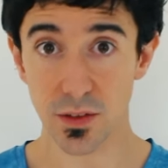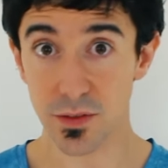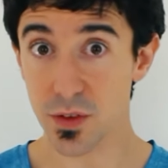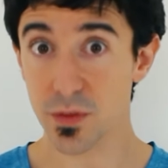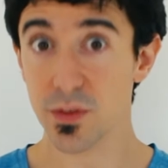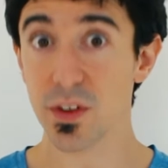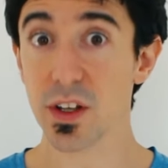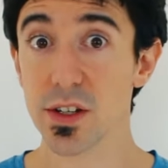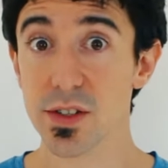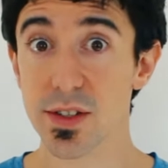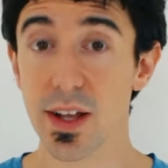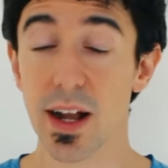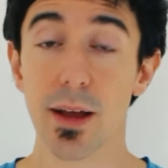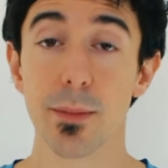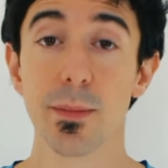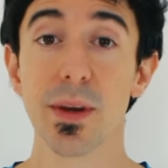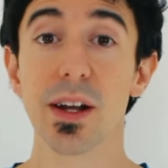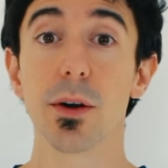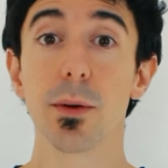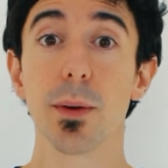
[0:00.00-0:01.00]
of the videos that I
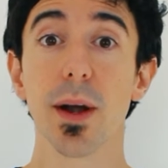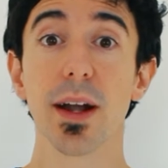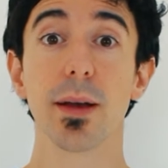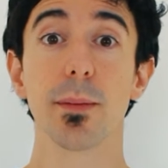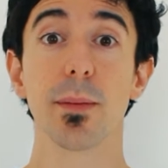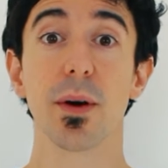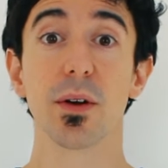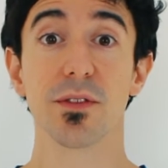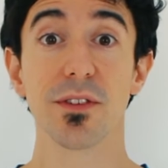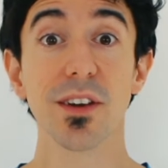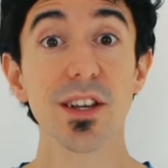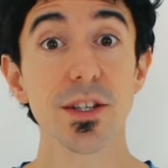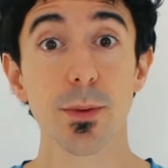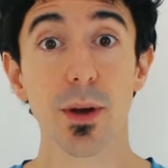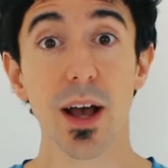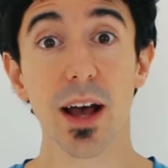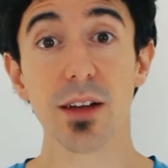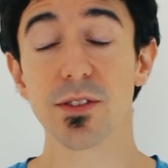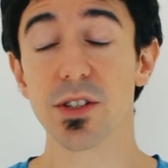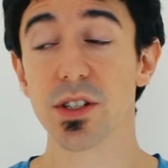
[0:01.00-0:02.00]
made already about
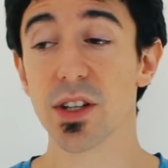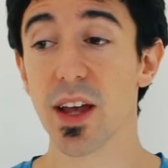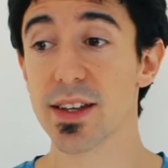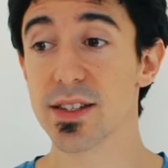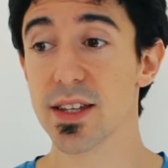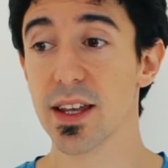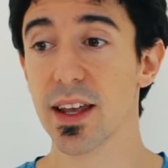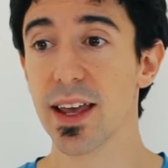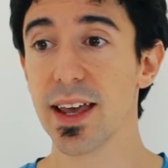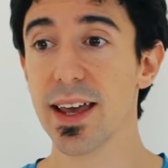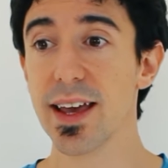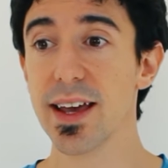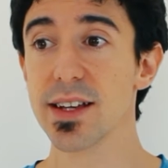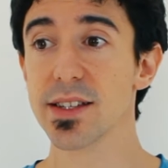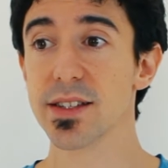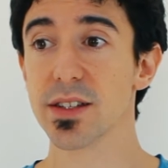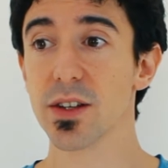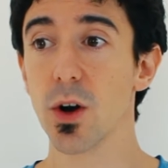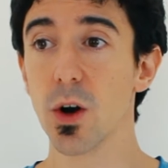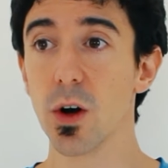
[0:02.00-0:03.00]
Facebook advertising
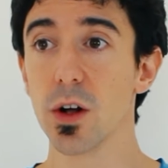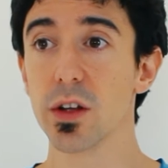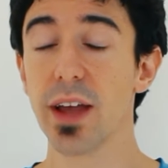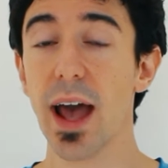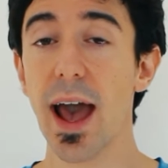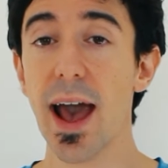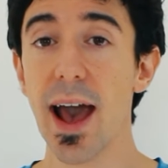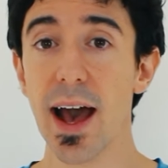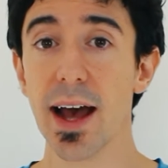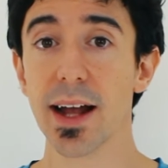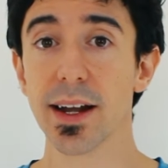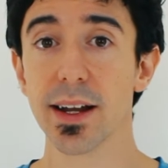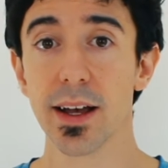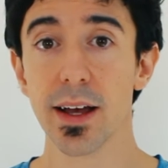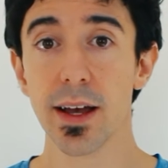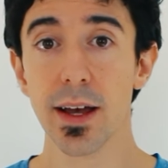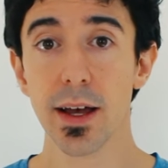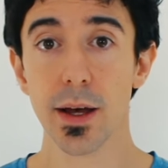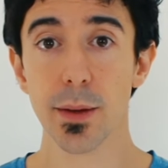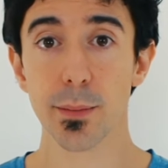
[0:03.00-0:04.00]
is called ad
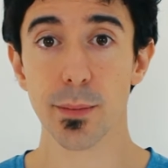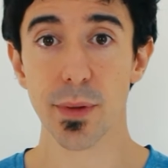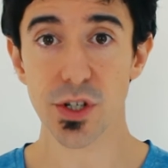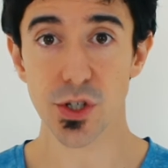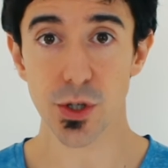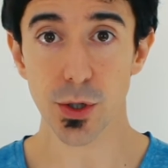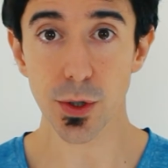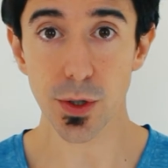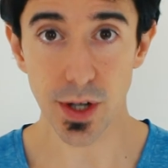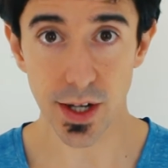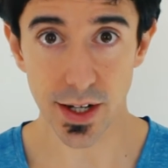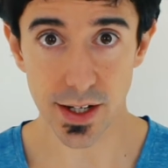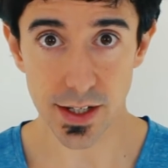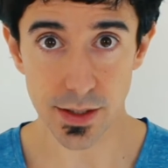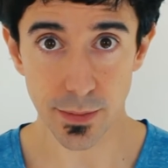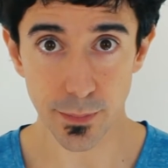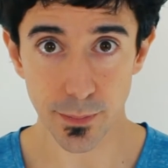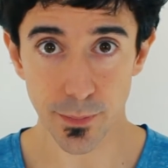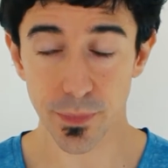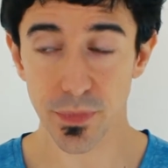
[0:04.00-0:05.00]
maturity.
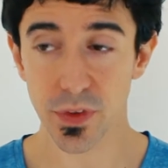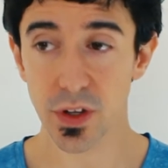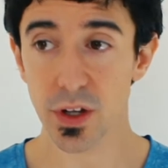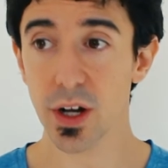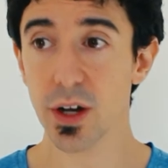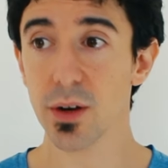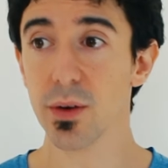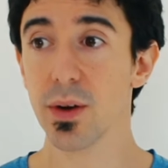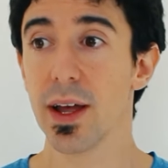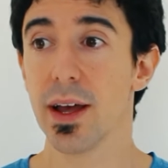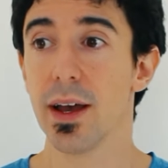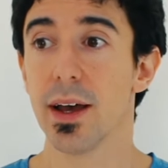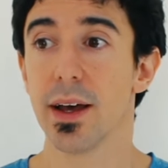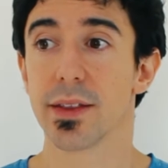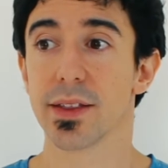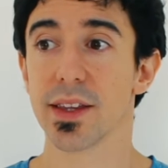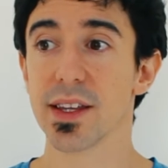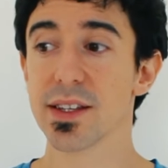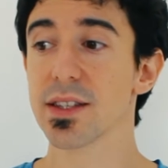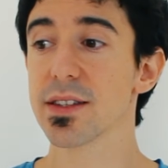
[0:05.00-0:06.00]

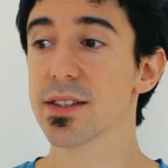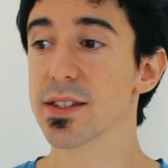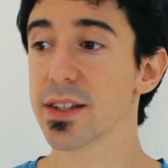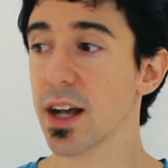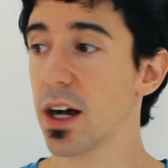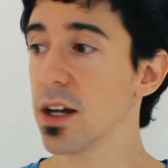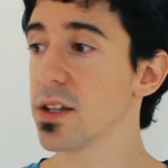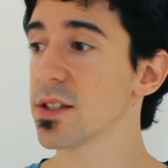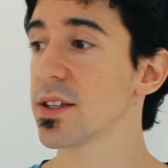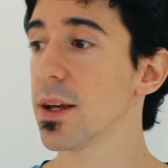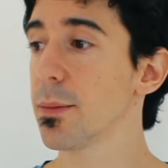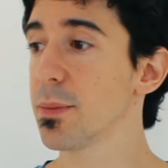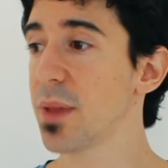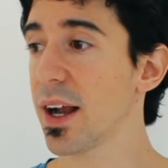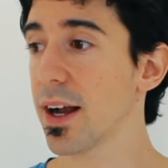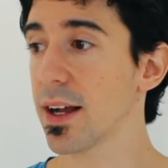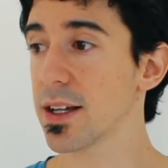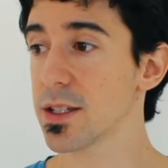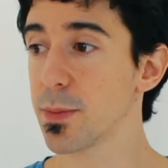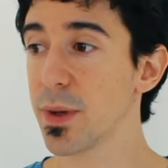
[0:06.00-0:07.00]
This is a concept
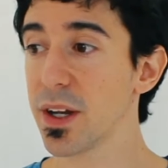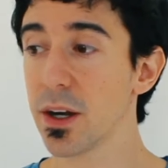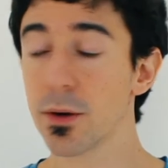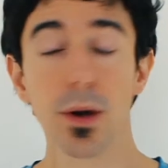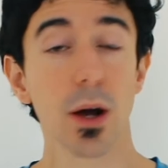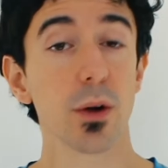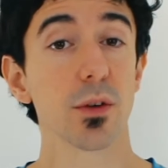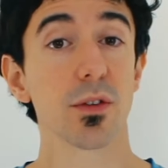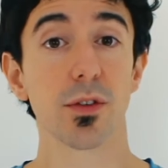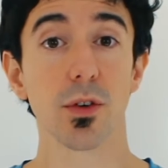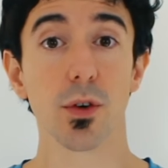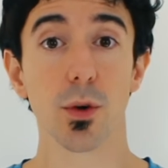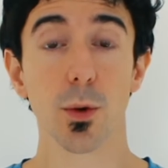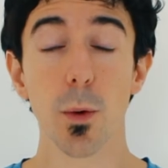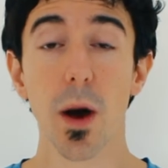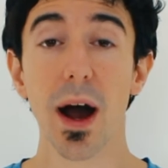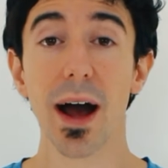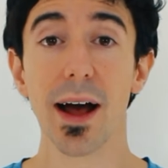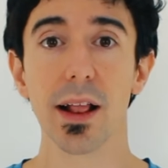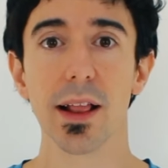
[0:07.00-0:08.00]
that has been around for a
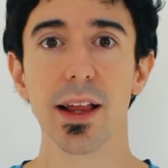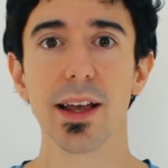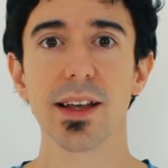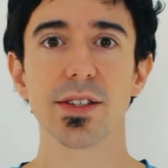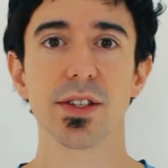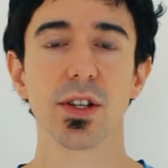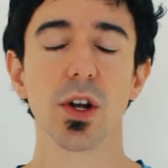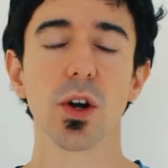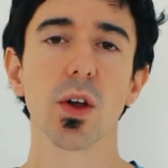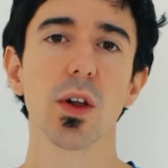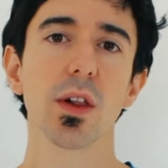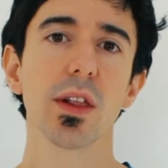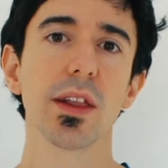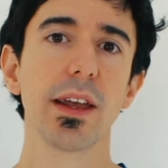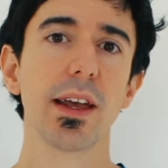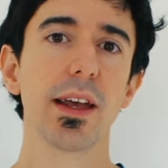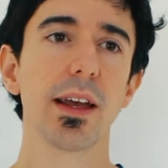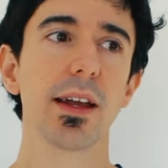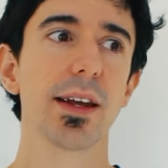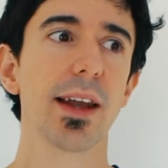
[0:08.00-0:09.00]
while. It's not
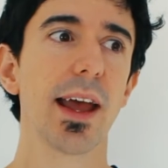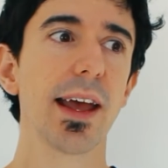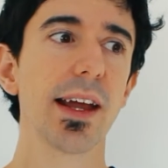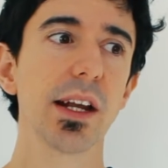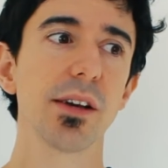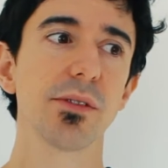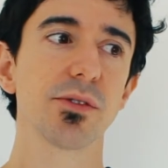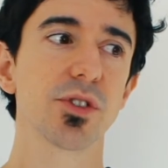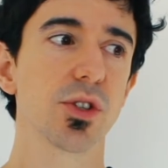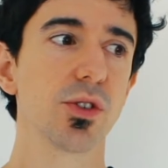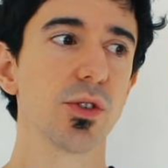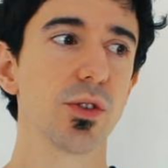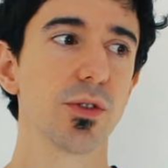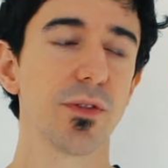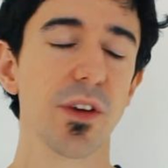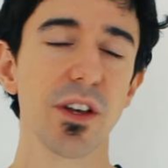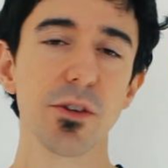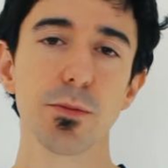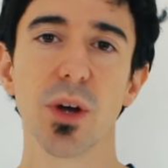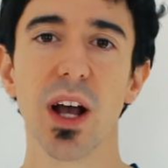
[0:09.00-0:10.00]
only native to
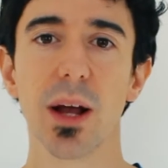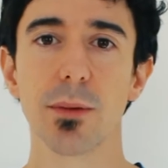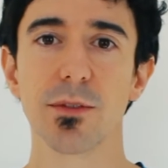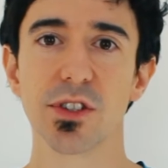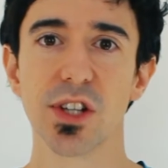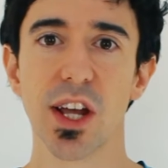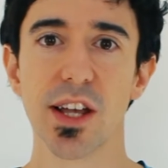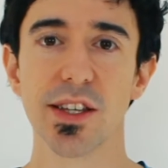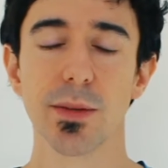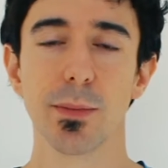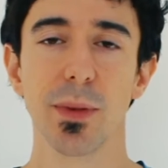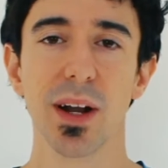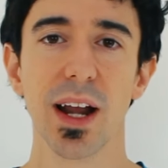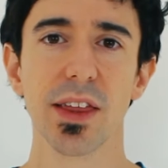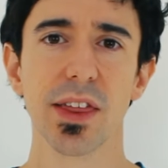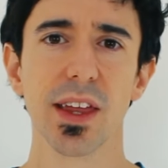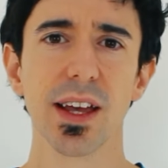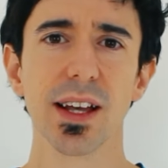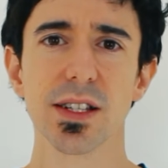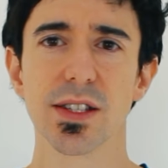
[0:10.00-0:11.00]
Facebook advertising, but I
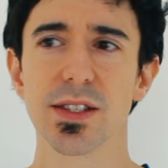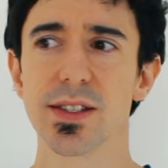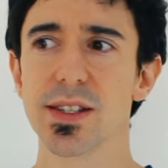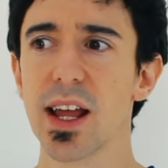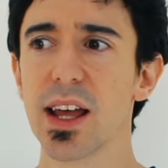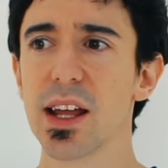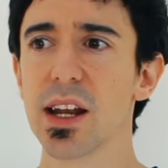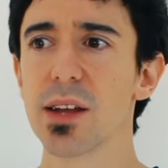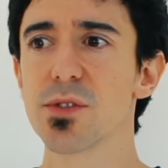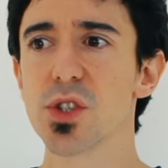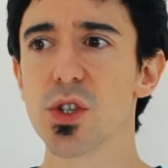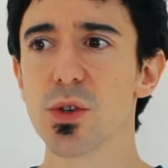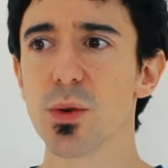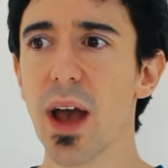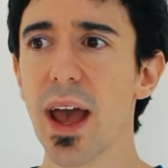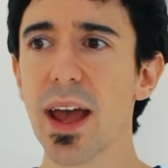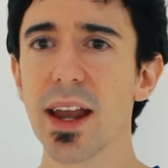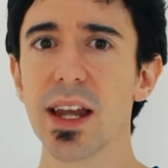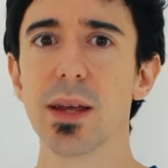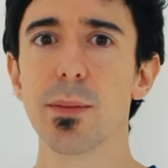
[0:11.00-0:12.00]
think it's native to
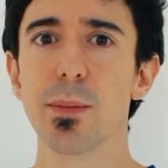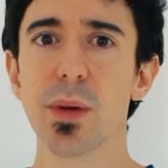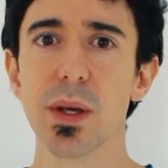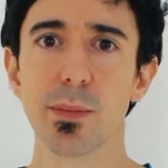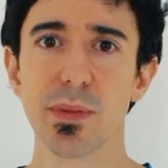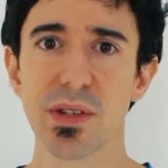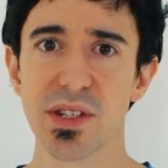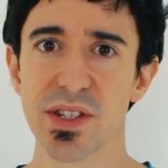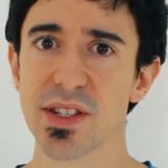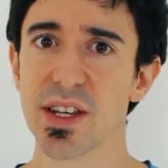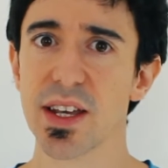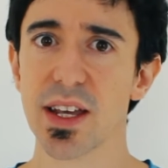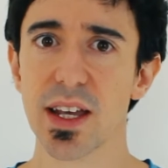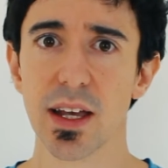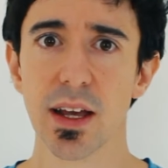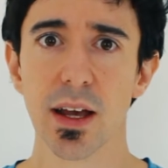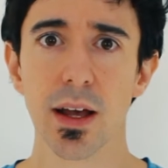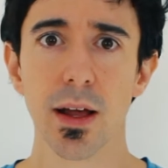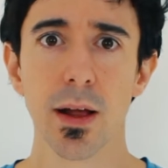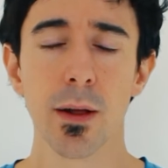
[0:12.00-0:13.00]
any
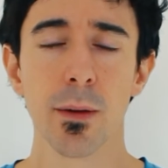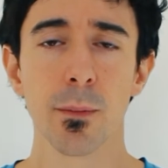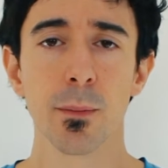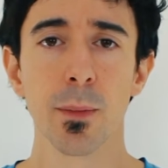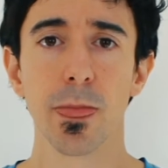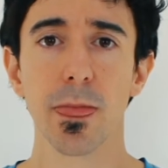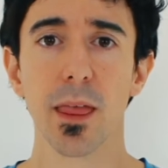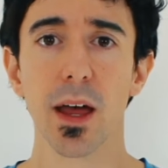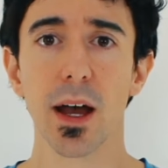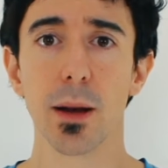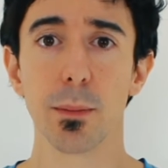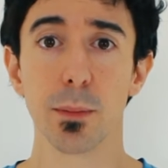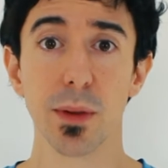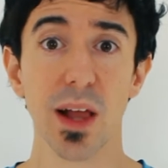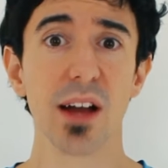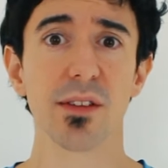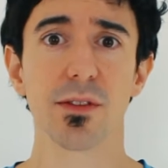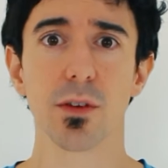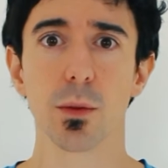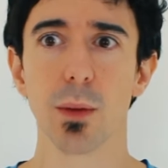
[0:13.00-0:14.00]
PPC
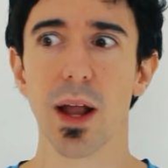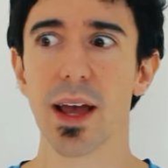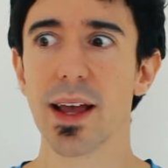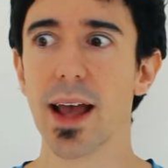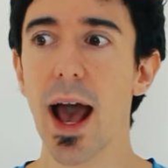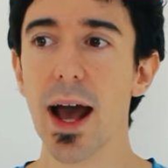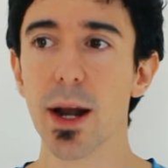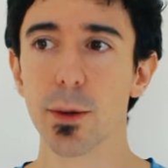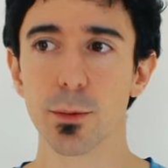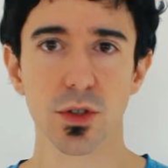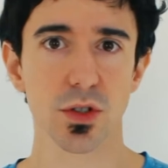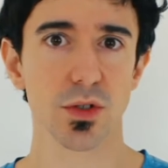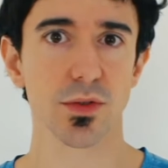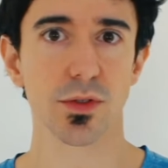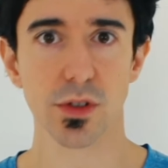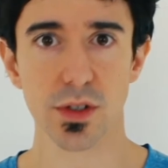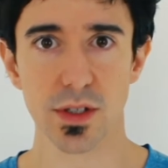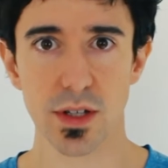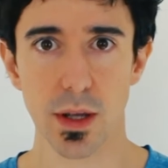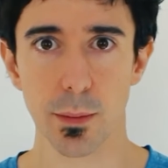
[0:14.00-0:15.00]
platform like AdWords,
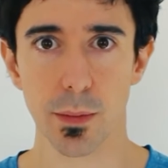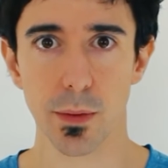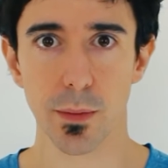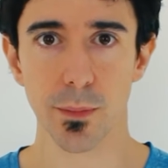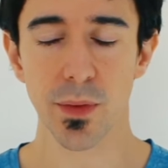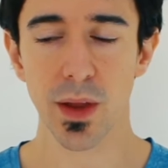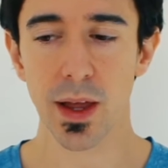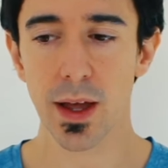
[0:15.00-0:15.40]
for example.